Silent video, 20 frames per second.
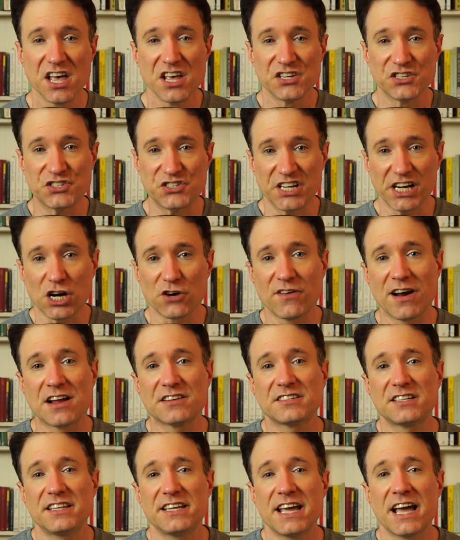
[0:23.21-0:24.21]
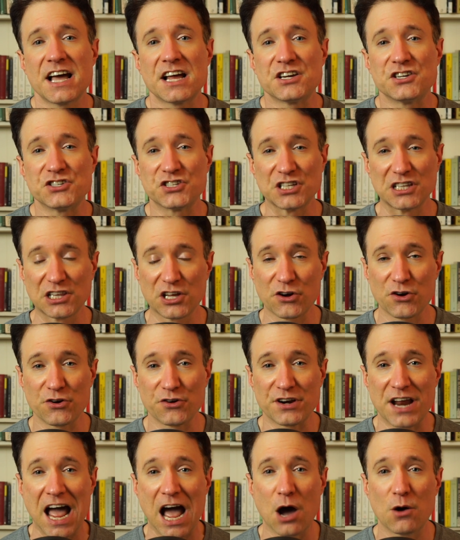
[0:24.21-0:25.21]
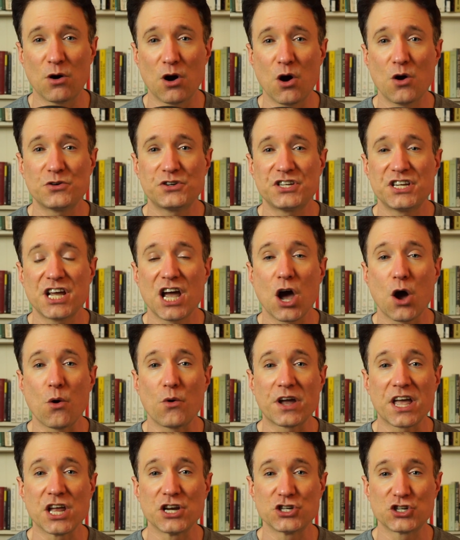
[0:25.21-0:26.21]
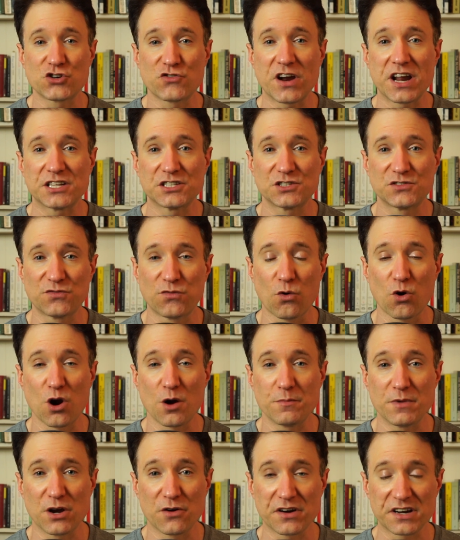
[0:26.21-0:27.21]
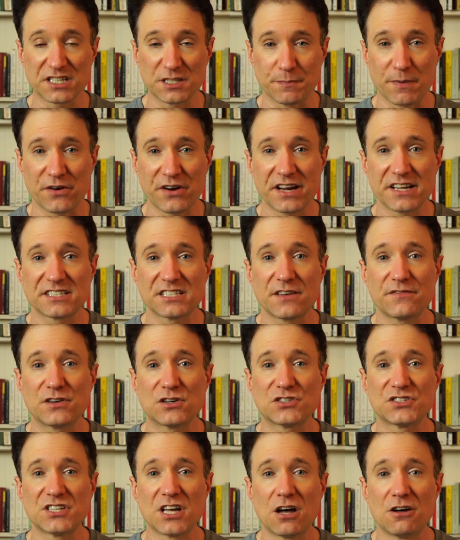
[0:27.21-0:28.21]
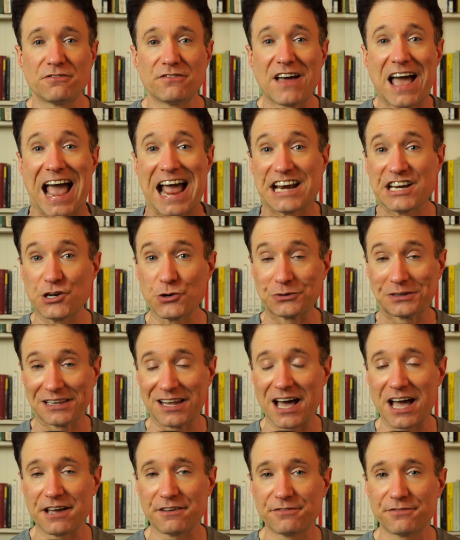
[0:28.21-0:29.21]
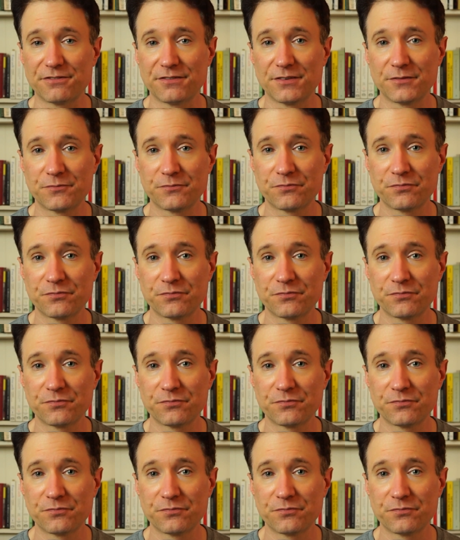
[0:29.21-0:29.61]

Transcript: stick around to the end to learn how O T O can transform your experience of yourself and your life.